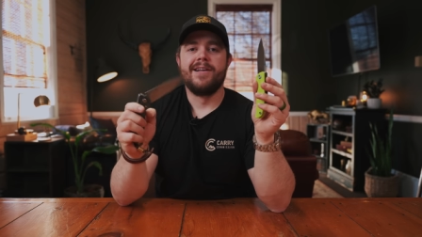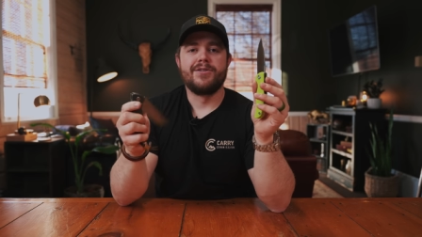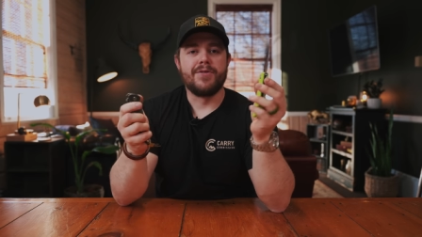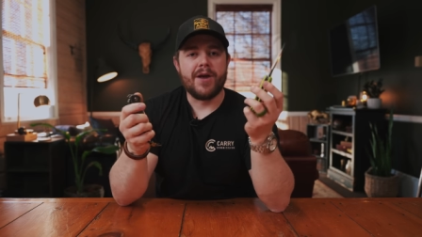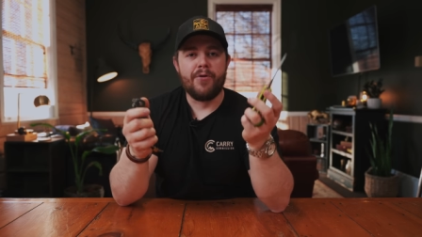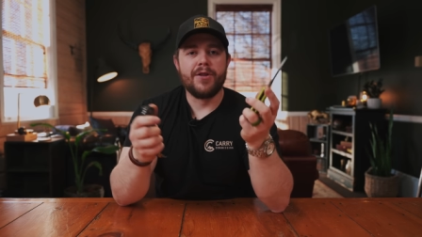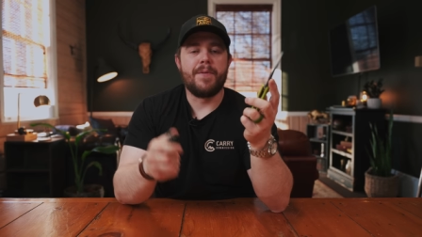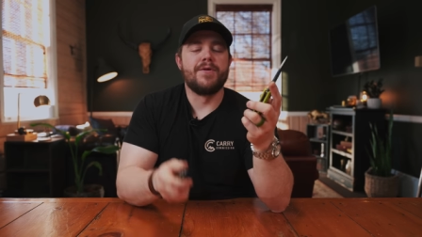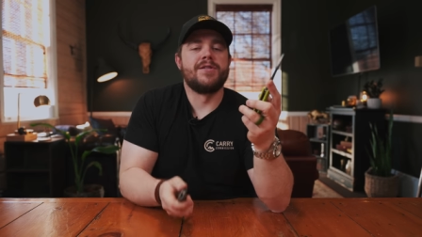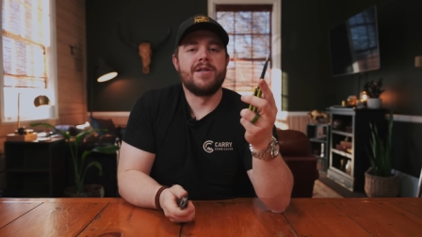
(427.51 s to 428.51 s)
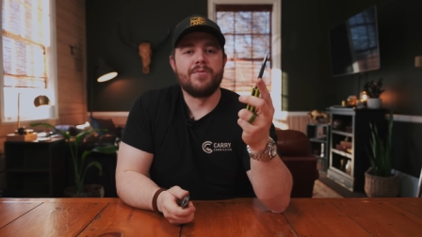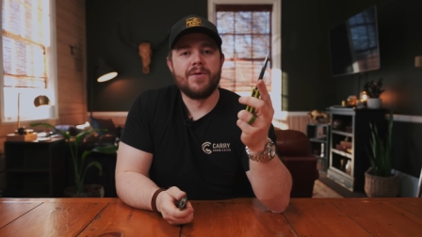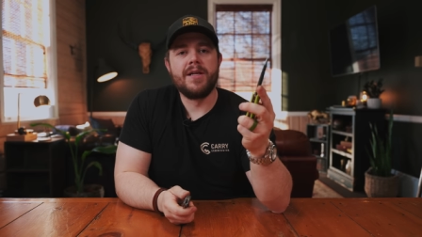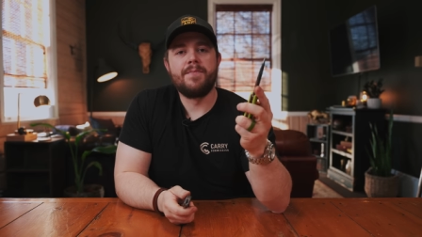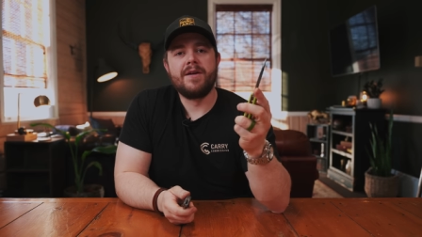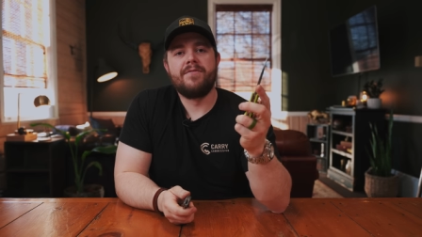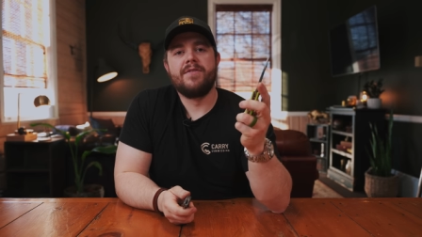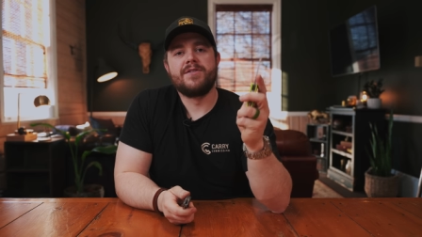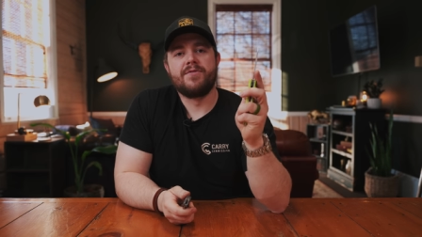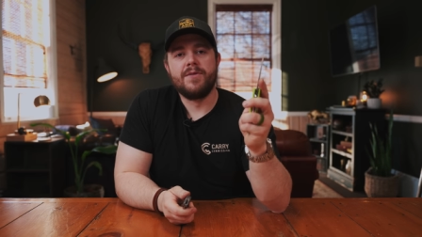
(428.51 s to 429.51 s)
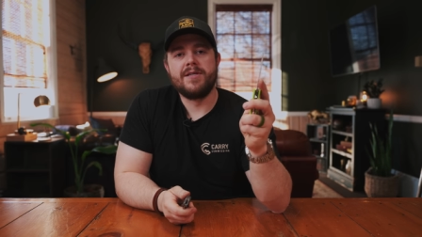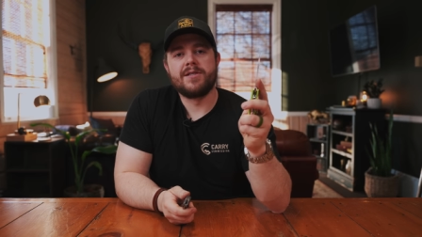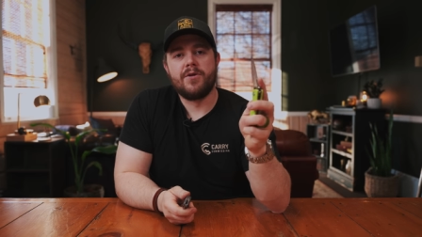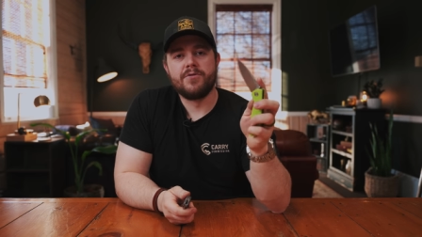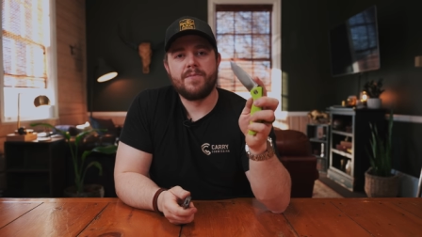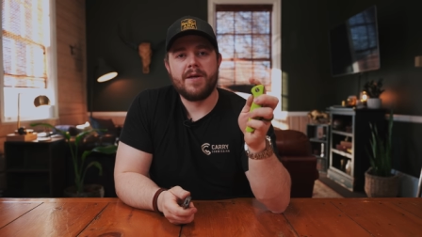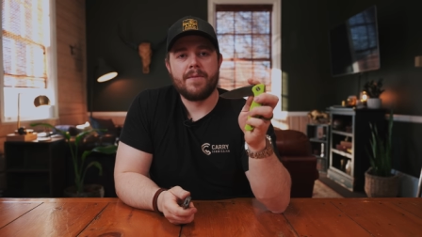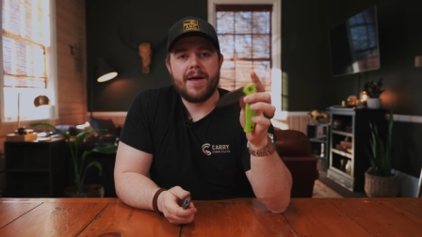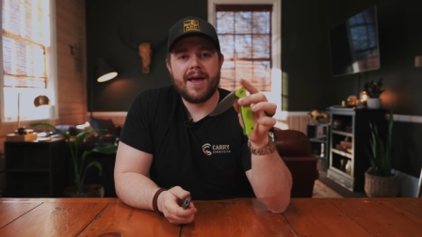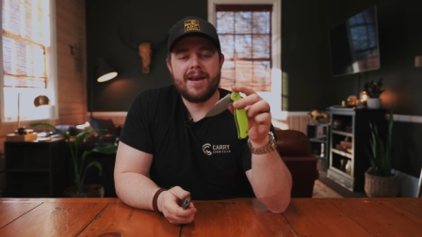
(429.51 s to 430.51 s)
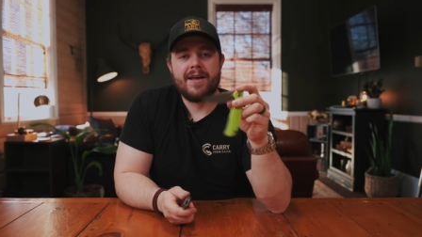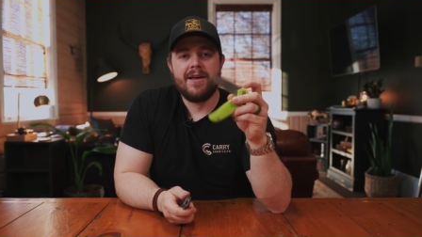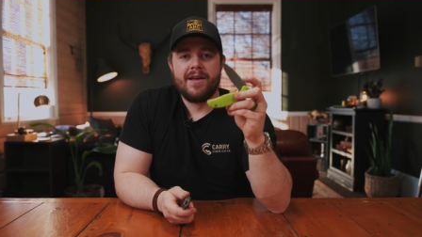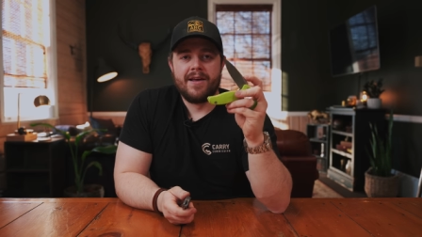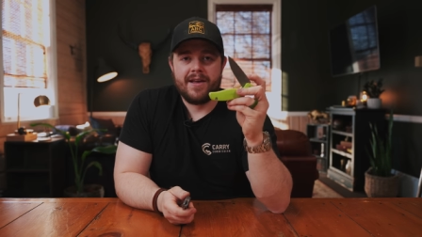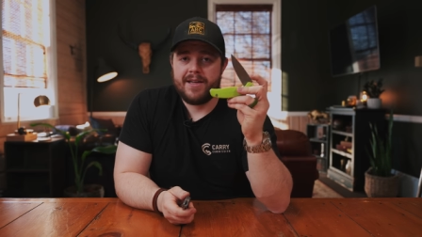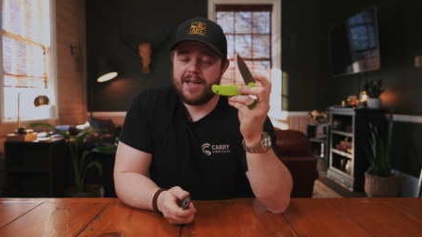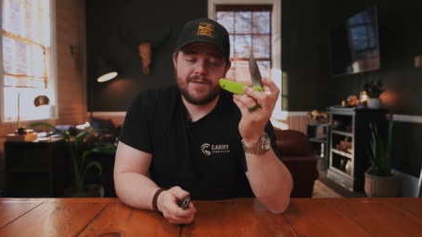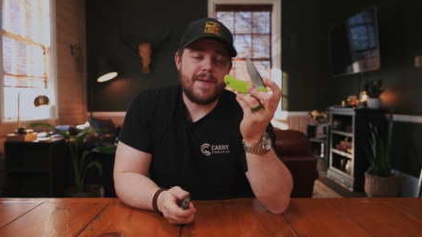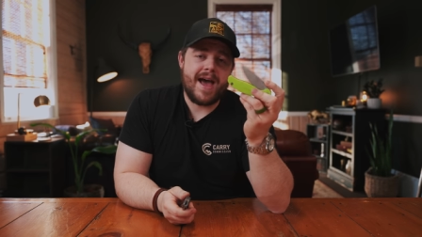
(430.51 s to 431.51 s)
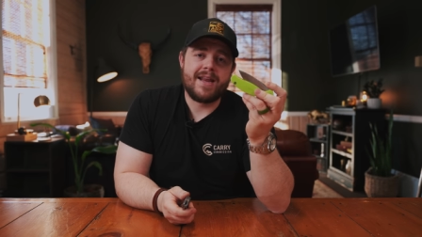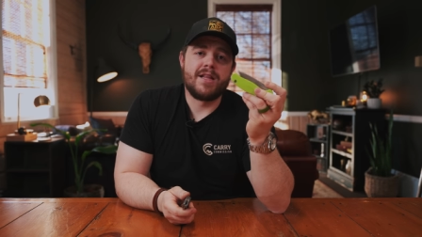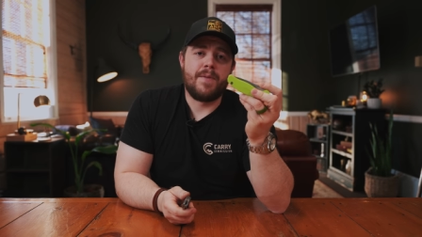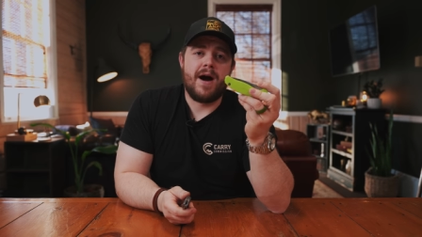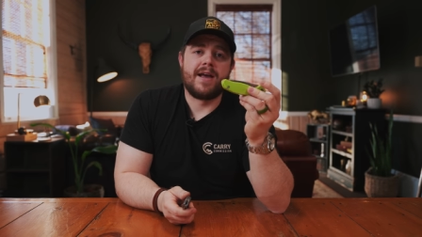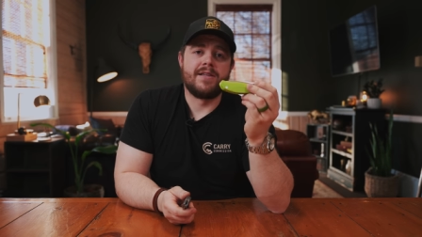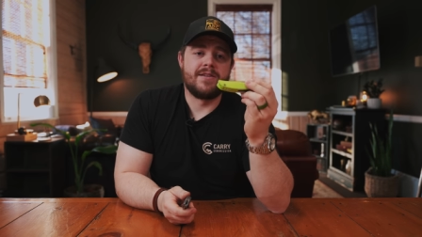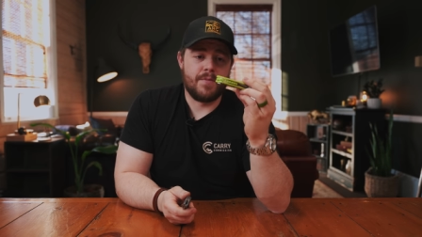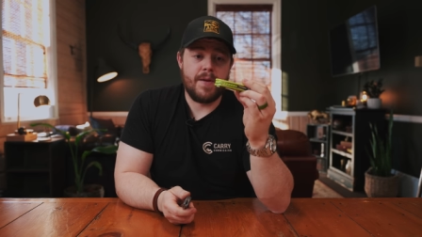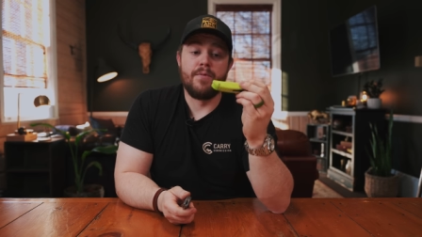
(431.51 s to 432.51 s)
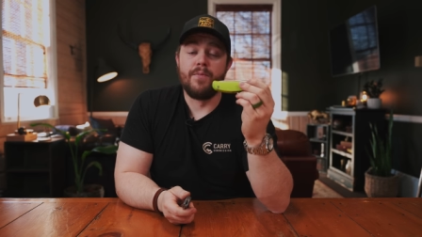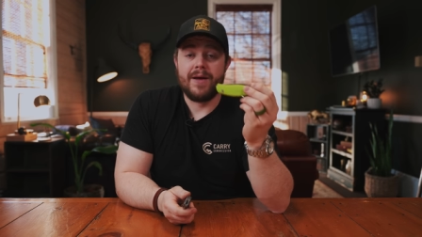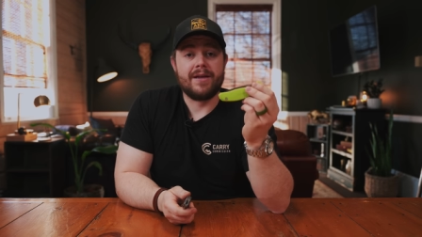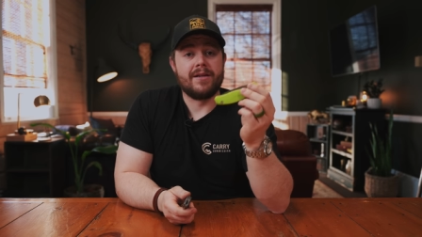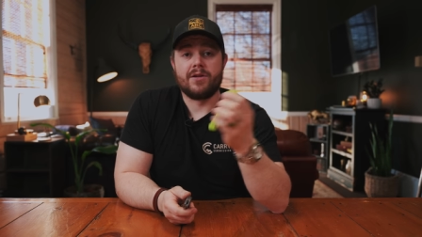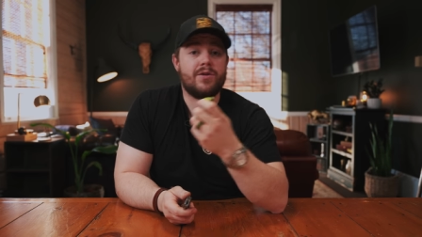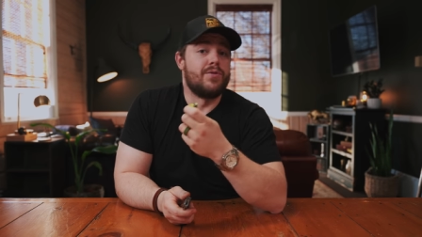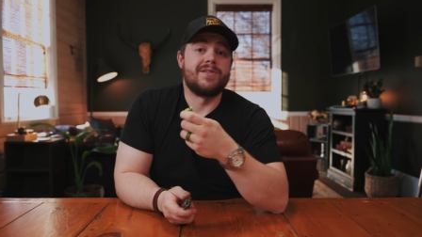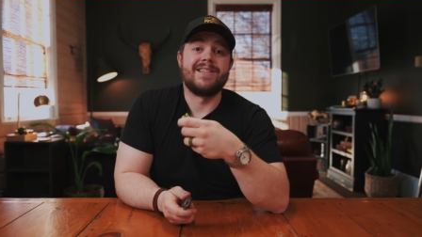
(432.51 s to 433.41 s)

So the only person that really benefits from these clones being made, it's padding the pockets of the people making the clones,